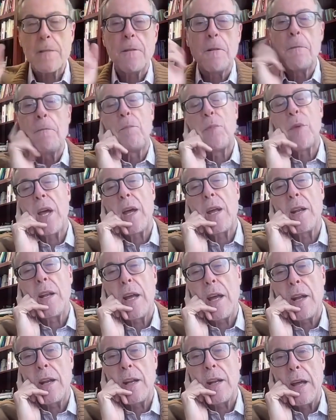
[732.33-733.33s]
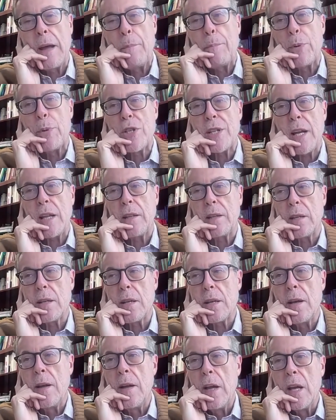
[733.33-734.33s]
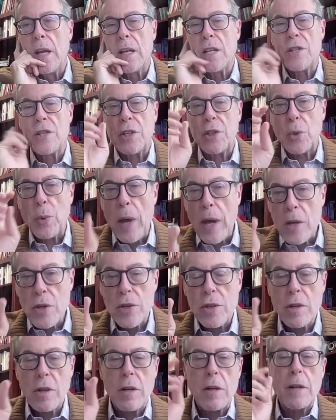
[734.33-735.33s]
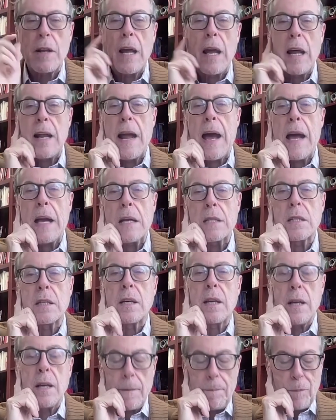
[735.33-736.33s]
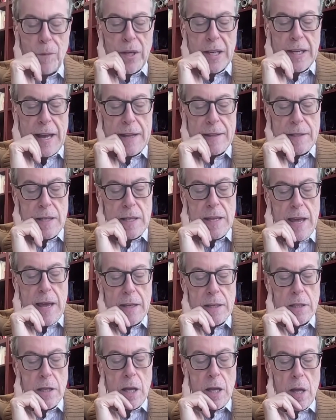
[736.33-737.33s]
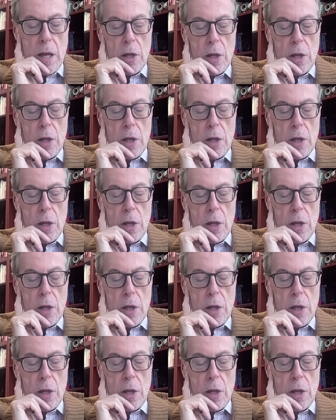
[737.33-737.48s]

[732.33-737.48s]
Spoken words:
and present a situation and ask the candidate